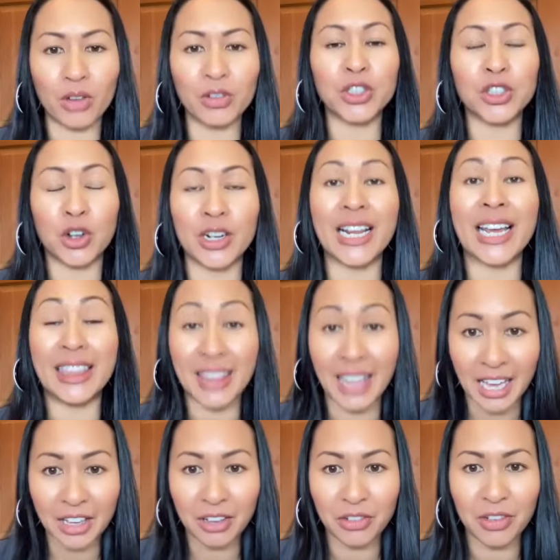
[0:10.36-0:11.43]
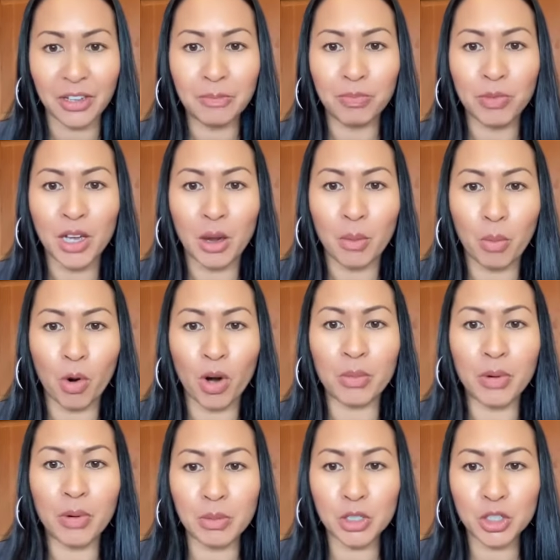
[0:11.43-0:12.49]
start in life, born
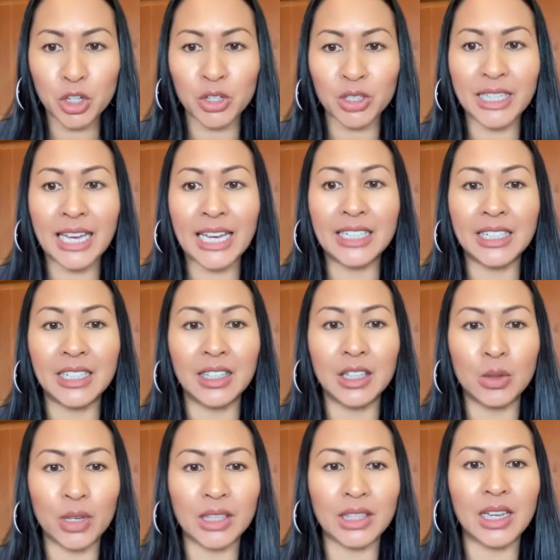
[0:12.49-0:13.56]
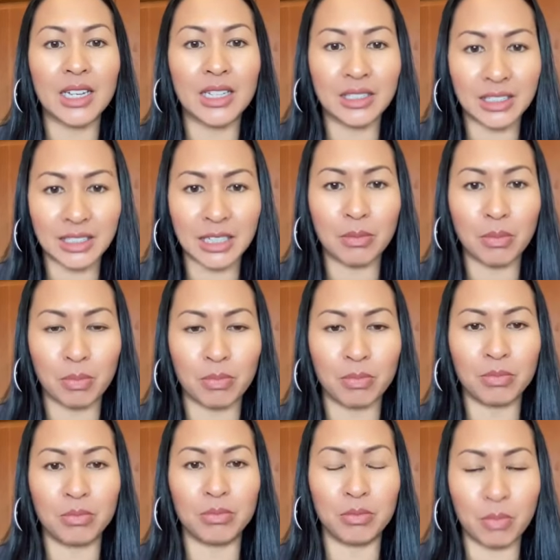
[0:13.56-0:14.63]
prematurely and dealing with ce-
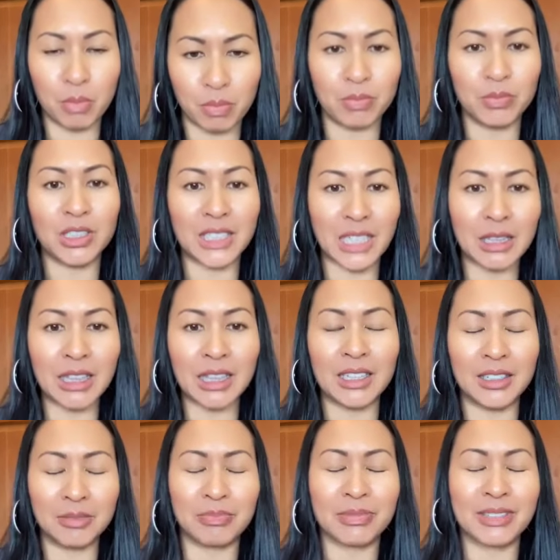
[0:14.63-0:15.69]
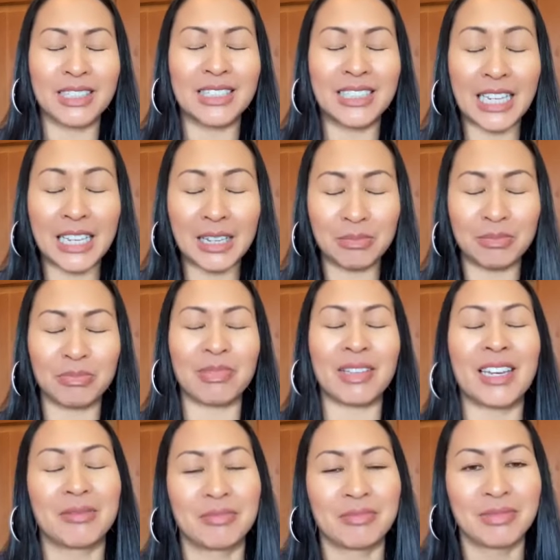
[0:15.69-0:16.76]
ce-
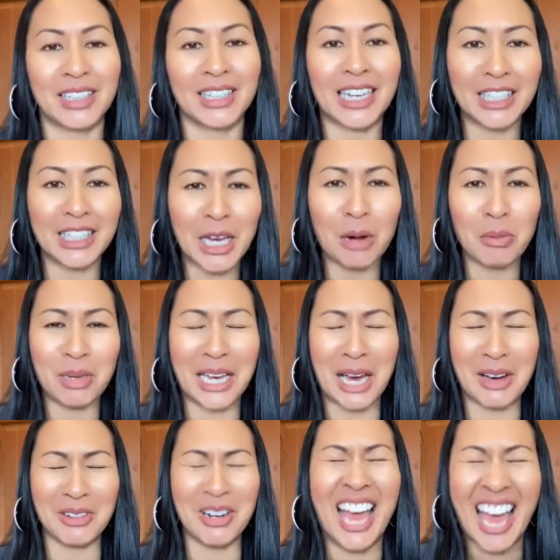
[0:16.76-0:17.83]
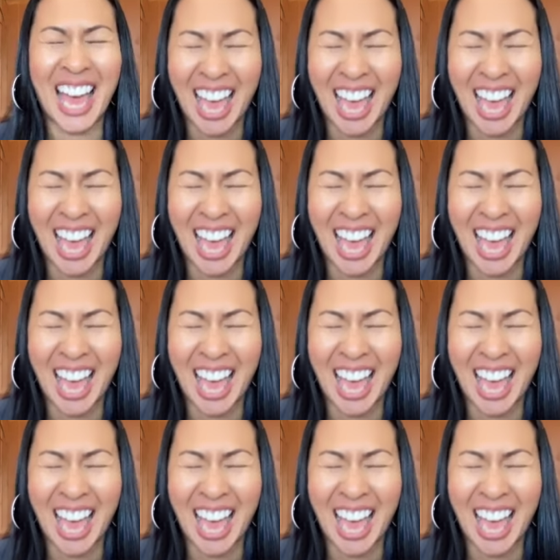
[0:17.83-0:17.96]
can you help me out?